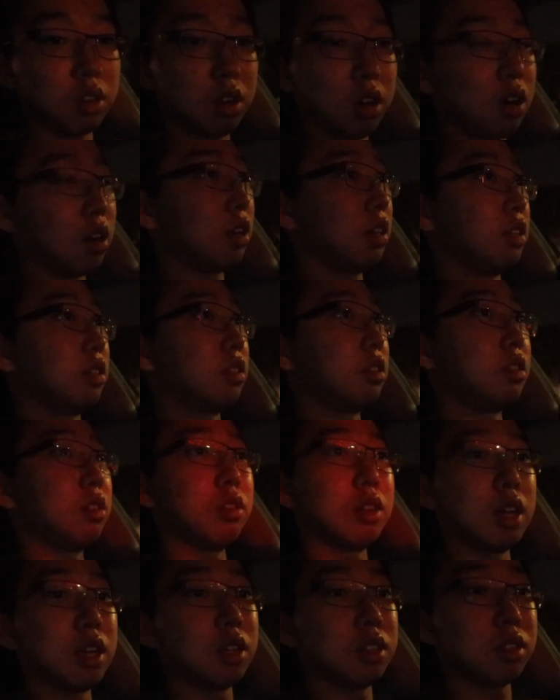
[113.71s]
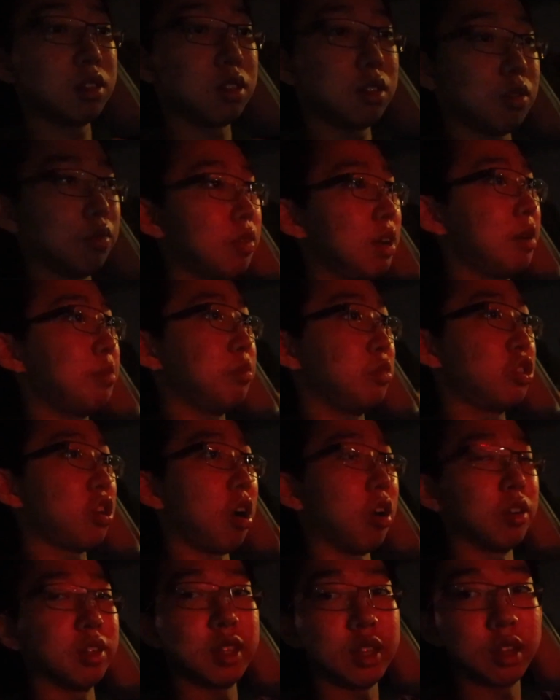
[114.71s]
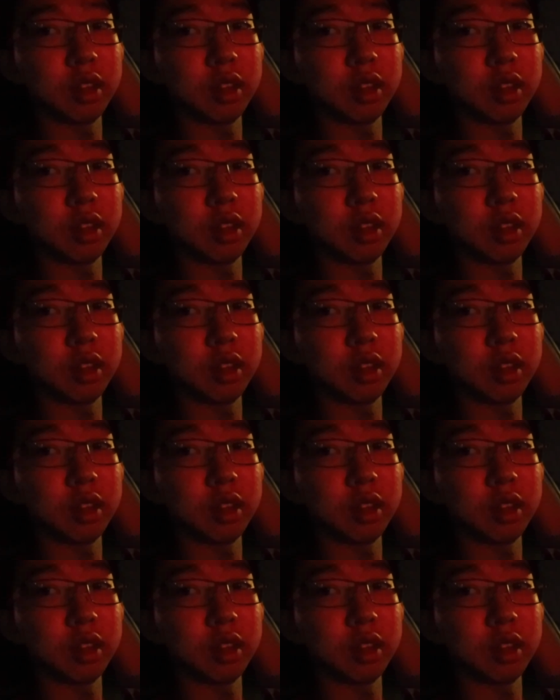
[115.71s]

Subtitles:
All right, see you guys when I'm charging.